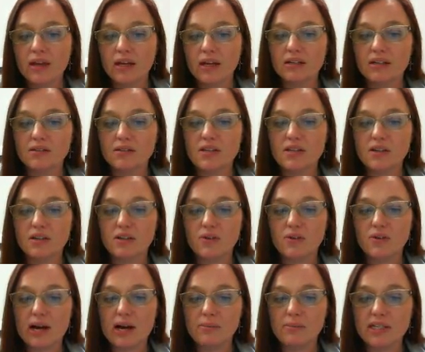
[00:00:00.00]
And it'll tell
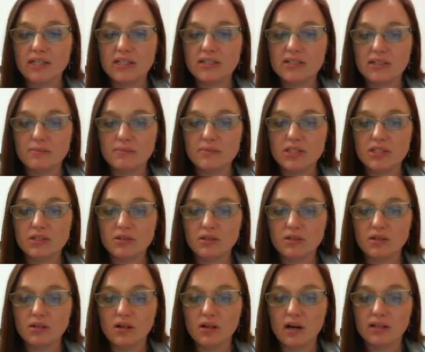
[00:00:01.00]
you how many attempts
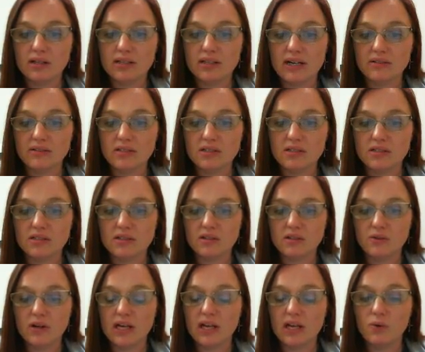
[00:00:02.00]
you're allowed to
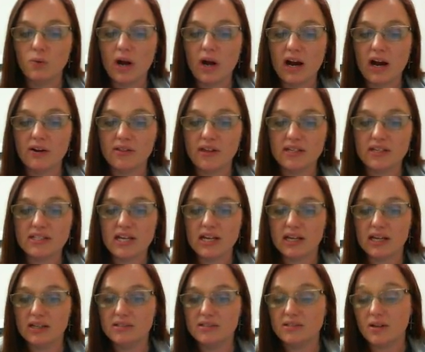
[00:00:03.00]
do and how they
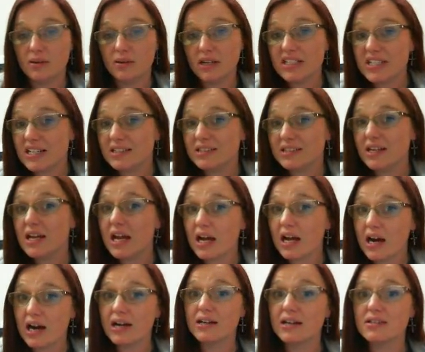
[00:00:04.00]
take it. So you take the
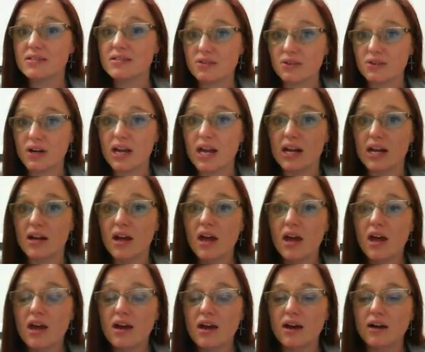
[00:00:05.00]
highest grade
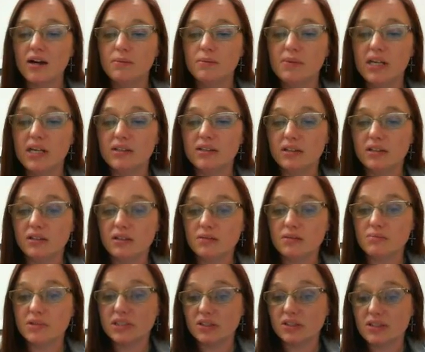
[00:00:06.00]

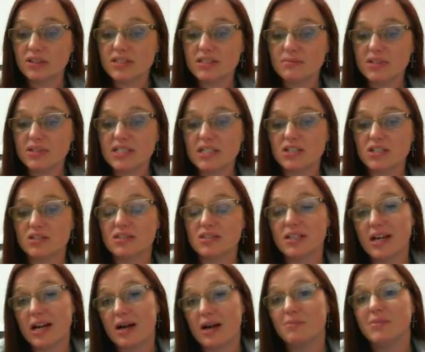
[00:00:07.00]
but there is limitations
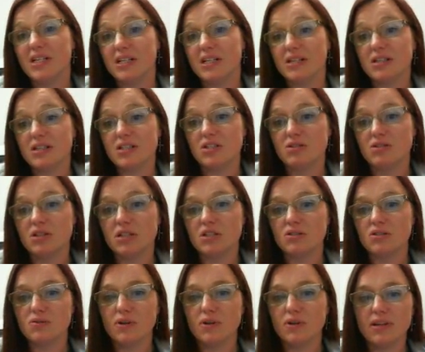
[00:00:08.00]
on how many that you can
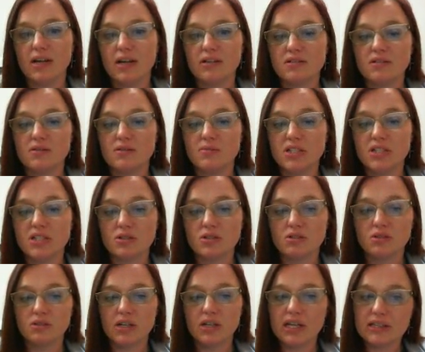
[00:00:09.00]
do on that. So be sure
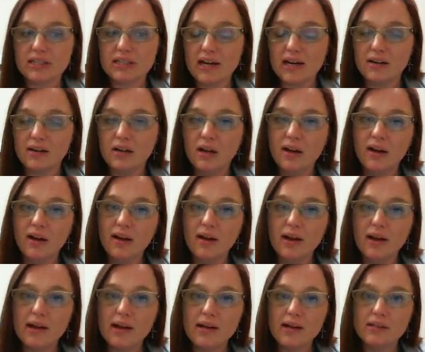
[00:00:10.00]
to look at that
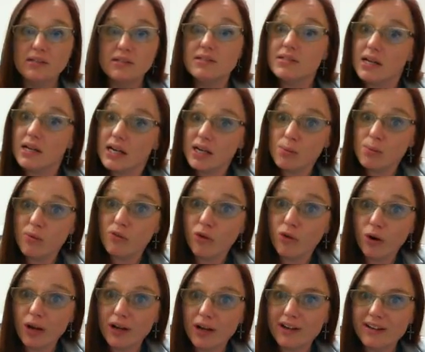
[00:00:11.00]
and study
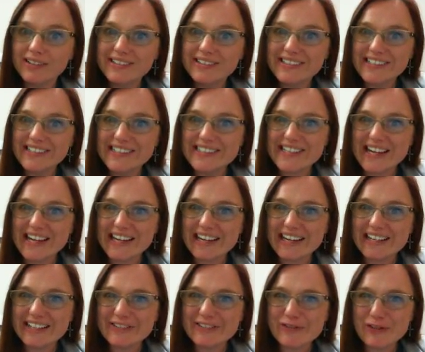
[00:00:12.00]
before you
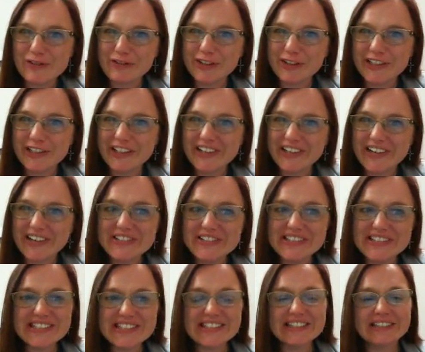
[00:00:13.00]
take it and review your
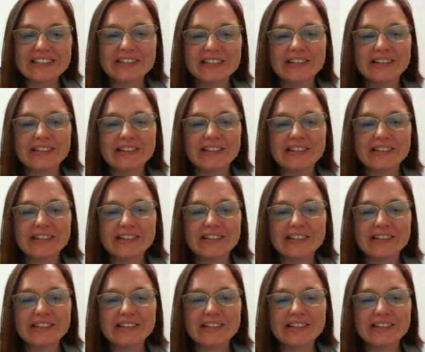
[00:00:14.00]
notes.